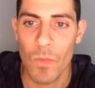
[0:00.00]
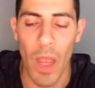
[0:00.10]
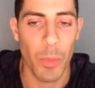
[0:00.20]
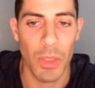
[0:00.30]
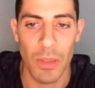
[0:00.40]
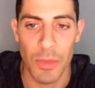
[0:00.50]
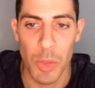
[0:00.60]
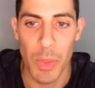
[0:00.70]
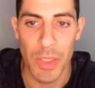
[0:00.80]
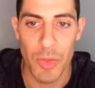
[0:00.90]
I would love a
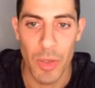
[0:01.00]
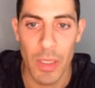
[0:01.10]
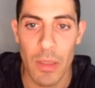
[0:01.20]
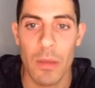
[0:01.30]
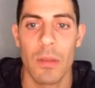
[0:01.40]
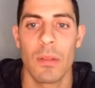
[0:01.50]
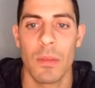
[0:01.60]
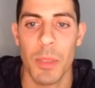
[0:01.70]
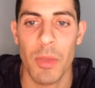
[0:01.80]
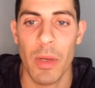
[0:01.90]
queen trade.
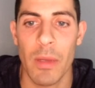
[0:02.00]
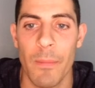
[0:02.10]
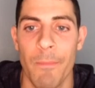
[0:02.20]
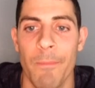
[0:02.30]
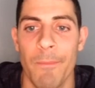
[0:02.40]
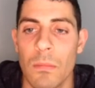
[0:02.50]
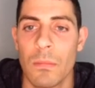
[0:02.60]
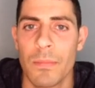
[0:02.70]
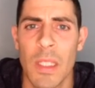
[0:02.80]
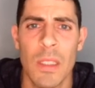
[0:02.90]
That'd be great.
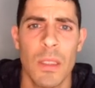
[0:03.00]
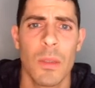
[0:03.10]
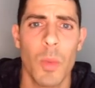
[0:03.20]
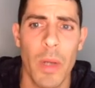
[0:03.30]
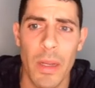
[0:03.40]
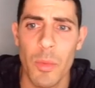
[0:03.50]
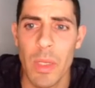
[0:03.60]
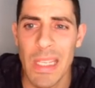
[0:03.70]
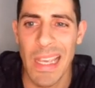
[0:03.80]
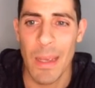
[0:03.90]
Would I
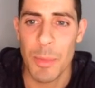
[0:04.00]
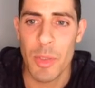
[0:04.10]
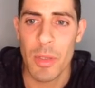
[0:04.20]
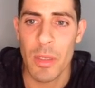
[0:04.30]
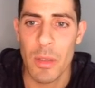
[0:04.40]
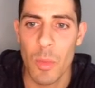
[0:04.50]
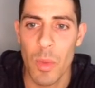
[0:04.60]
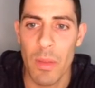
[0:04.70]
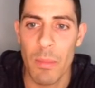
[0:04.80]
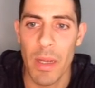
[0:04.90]
recapture here
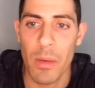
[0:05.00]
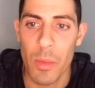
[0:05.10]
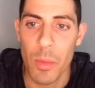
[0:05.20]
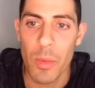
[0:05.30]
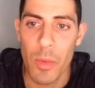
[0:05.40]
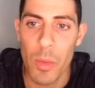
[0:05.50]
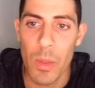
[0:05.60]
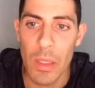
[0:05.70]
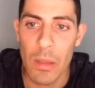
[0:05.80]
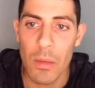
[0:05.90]
with my own
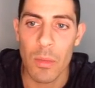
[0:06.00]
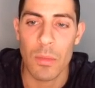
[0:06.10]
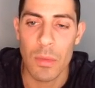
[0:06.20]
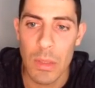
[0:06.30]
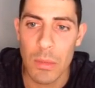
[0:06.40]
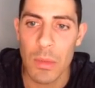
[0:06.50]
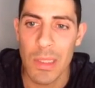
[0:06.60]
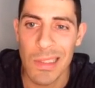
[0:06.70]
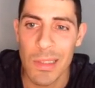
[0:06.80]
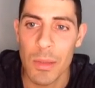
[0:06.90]
queen, or what would
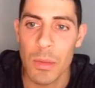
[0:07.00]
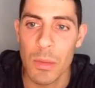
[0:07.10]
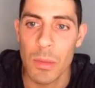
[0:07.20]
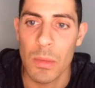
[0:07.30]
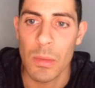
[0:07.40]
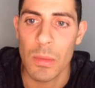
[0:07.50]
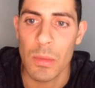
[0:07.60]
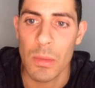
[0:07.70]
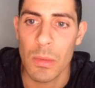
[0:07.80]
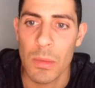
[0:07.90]
I do?
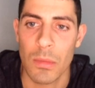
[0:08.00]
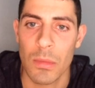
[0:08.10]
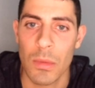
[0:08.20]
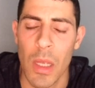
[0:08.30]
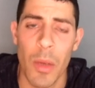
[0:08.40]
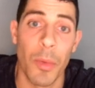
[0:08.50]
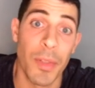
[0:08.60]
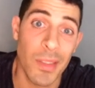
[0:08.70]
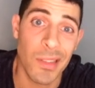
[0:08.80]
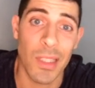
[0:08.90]
Well, if he
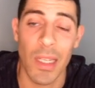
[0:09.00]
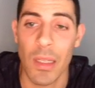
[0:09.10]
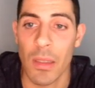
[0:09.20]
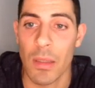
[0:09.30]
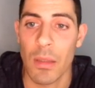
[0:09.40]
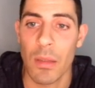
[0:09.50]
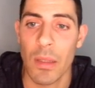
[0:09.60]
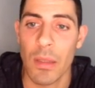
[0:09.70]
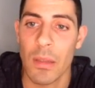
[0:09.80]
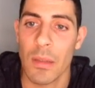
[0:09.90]
doesn't take it,
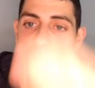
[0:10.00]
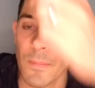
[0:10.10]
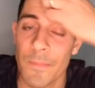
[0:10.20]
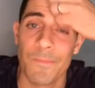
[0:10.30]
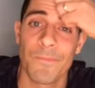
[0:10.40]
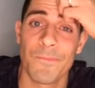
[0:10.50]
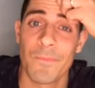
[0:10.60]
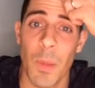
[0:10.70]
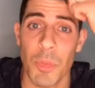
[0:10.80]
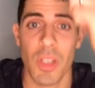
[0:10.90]
then
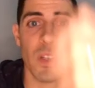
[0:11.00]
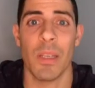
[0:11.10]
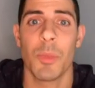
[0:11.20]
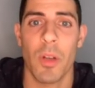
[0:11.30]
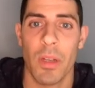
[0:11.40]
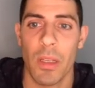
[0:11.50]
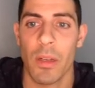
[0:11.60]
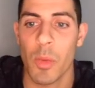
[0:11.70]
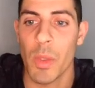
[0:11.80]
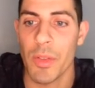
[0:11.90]
I'm just going to keep trying to get a
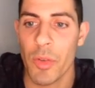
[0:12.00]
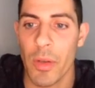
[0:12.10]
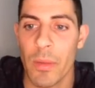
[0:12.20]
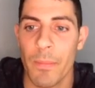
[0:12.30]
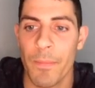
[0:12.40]
queen trade.